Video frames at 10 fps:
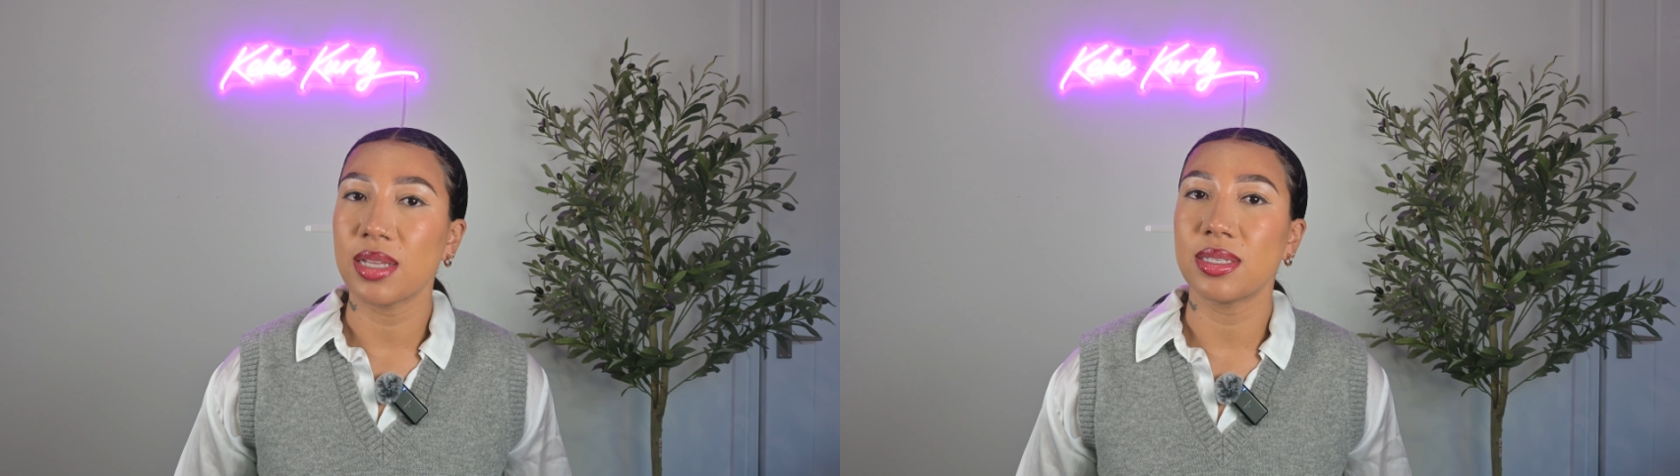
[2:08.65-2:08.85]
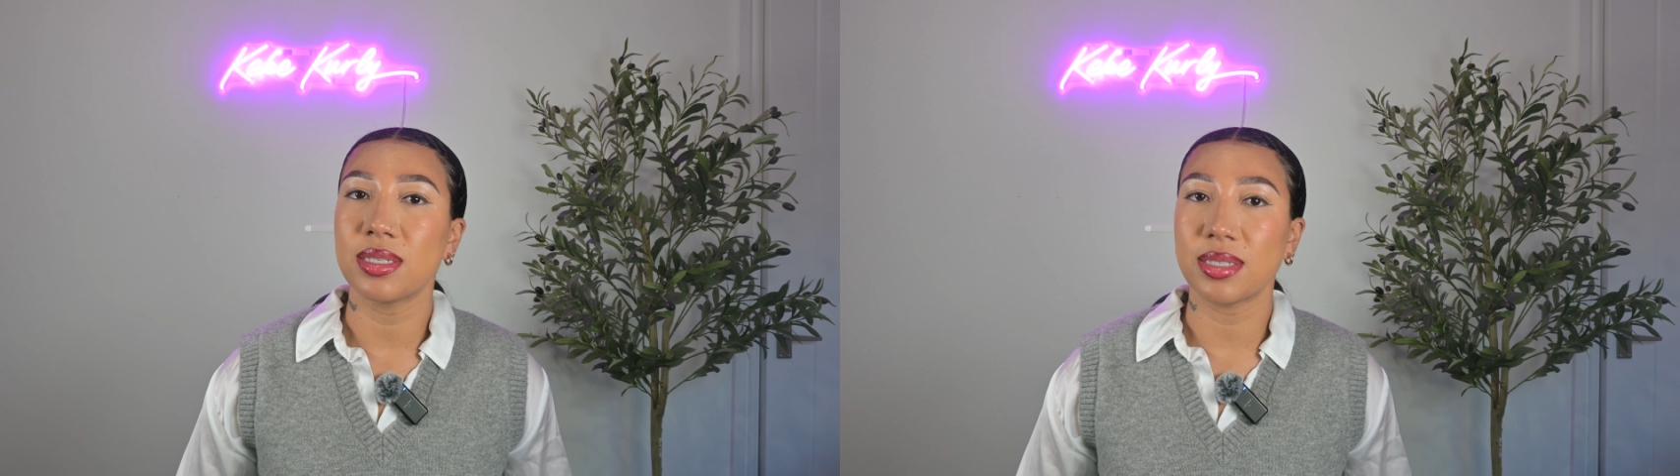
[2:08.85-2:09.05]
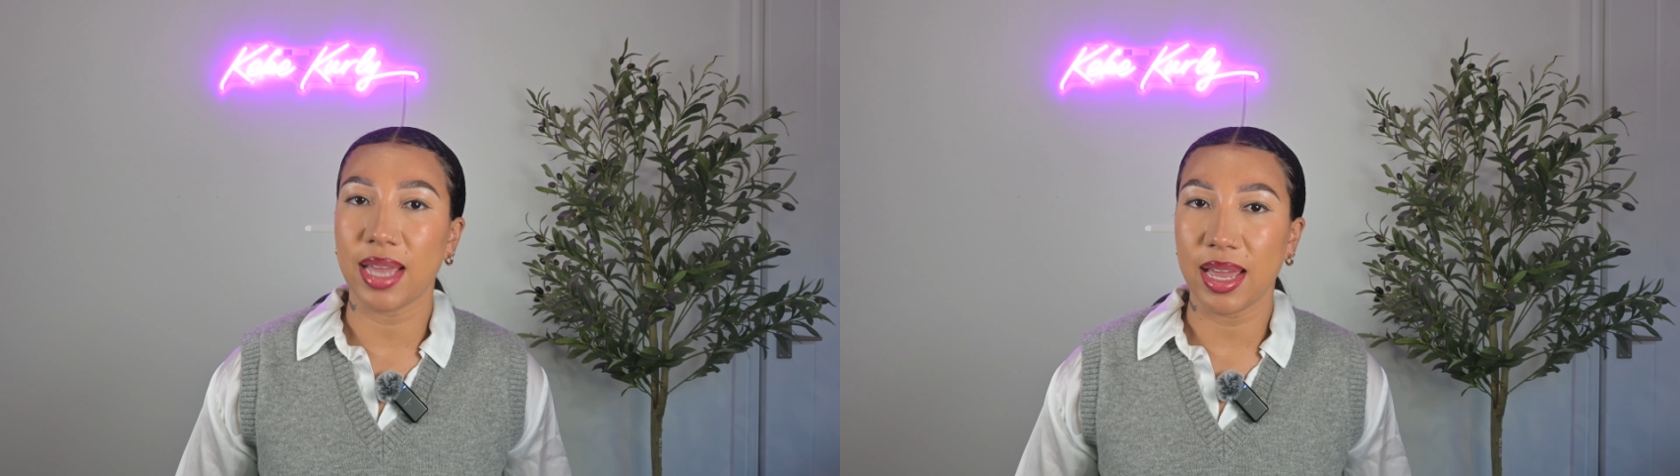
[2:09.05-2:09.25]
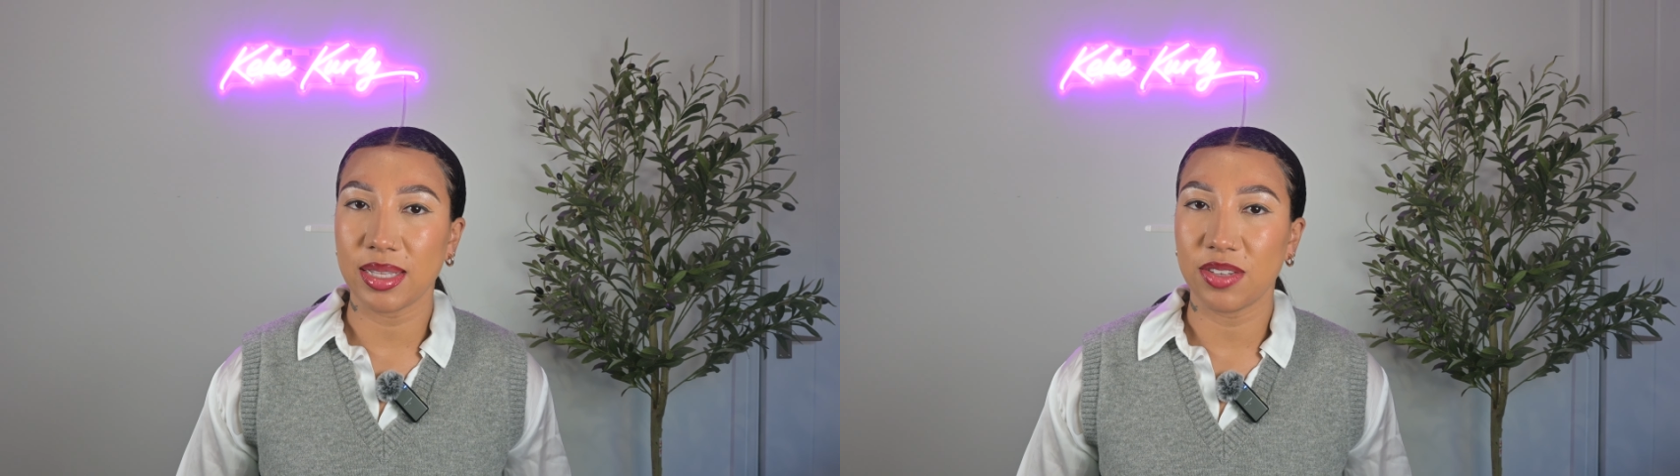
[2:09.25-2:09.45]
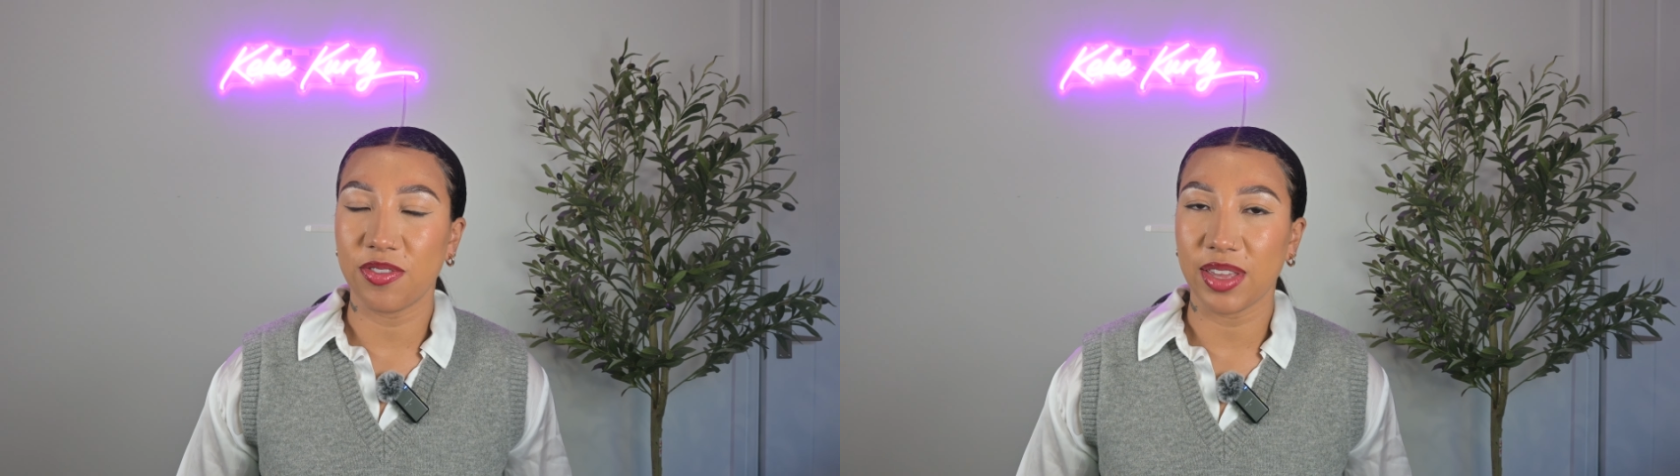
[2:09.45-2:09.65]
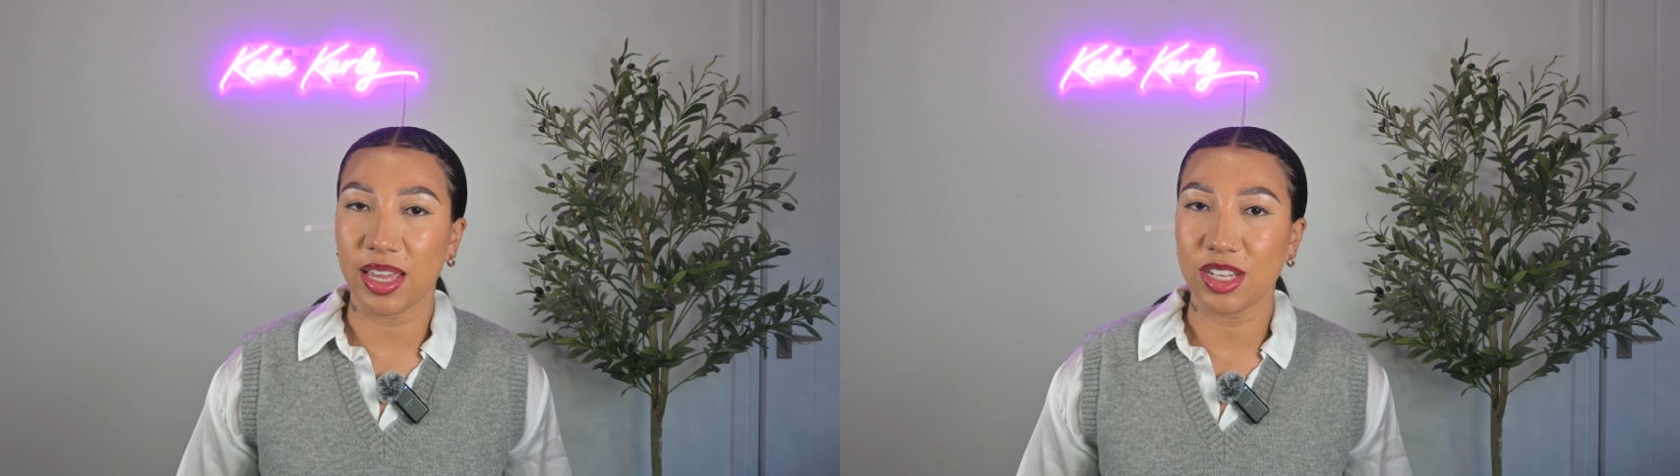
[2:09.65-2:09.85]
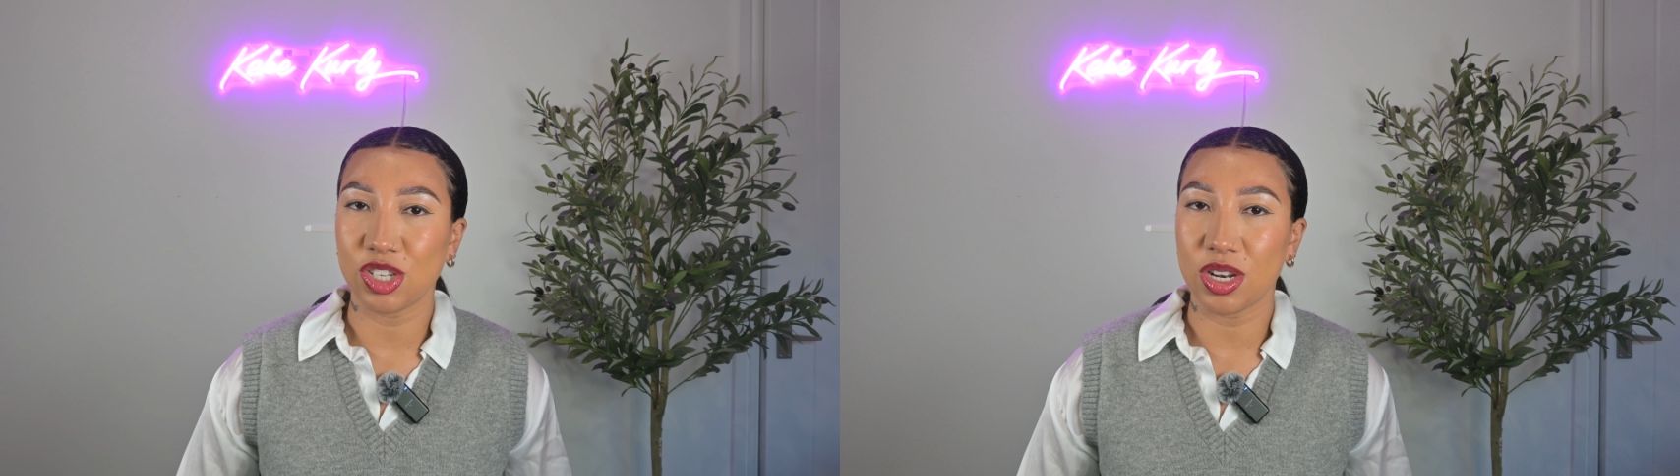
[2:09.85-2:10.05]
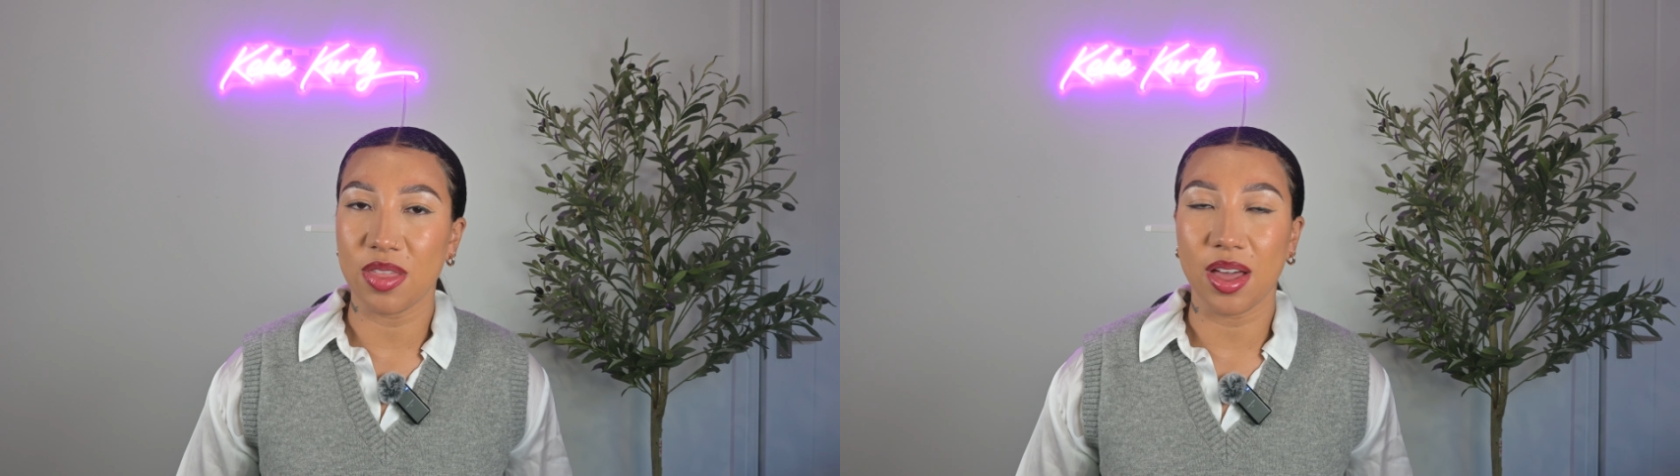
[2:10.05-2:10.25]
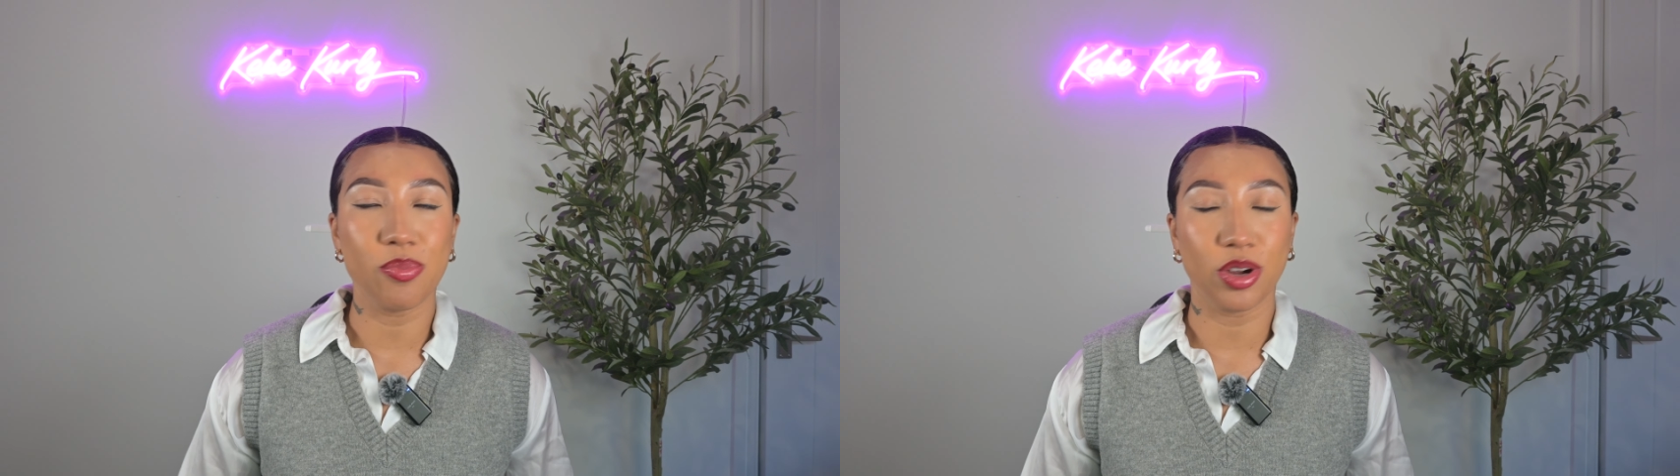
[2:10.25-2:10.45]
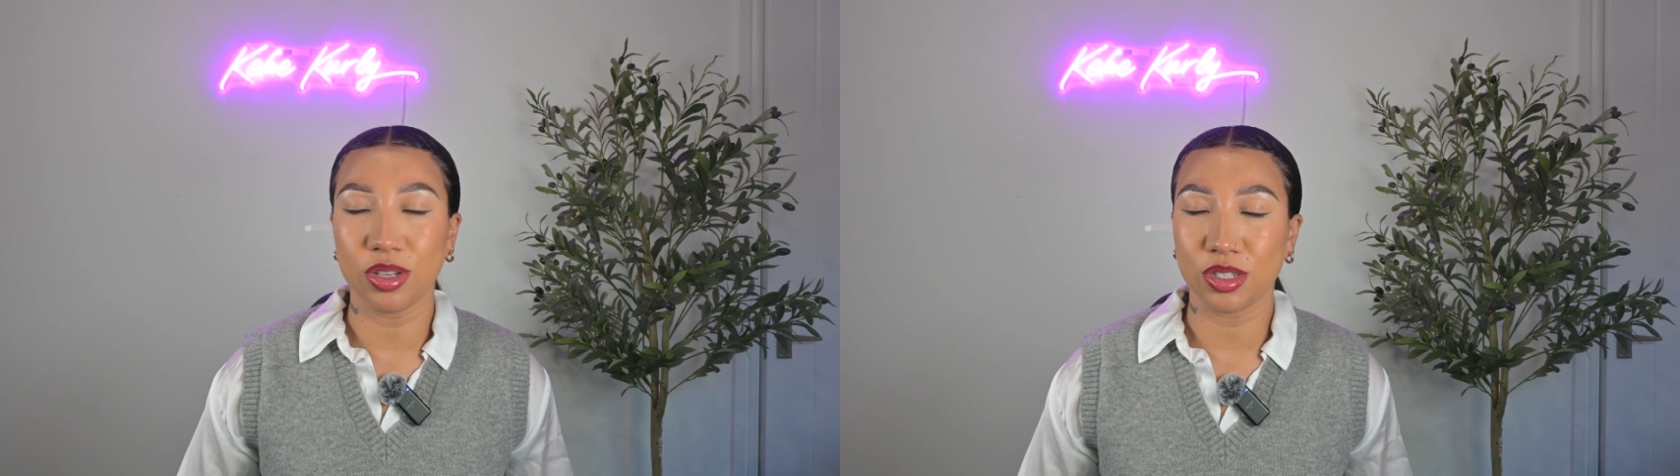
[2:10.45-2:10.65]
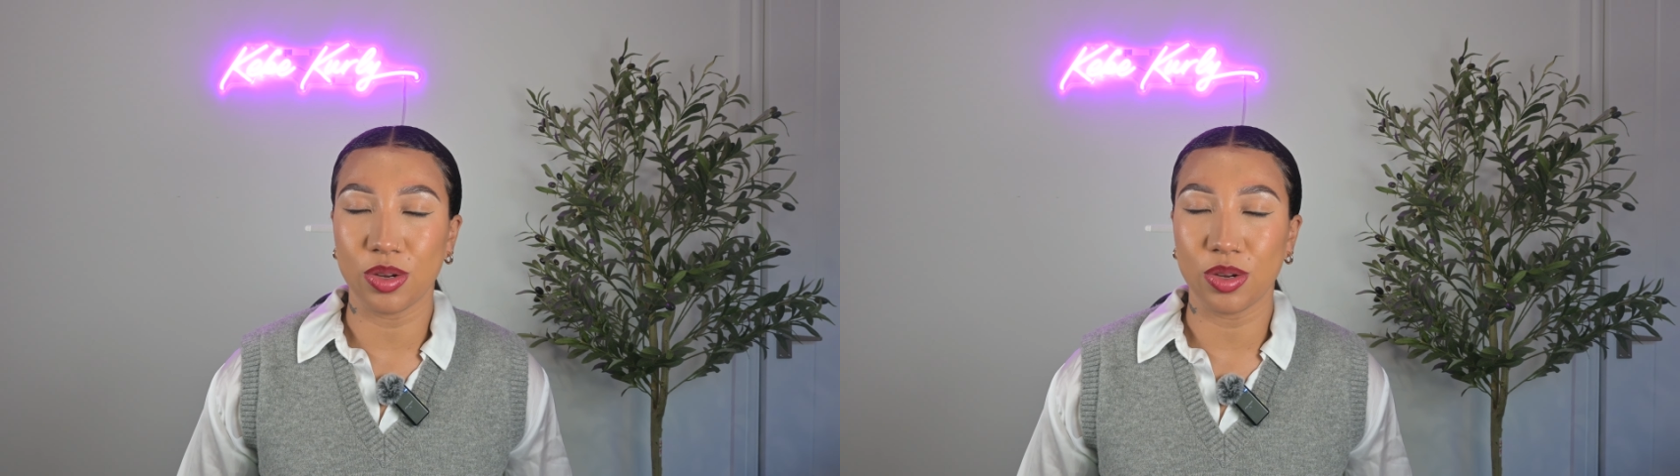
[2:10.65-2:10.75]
certification that a product's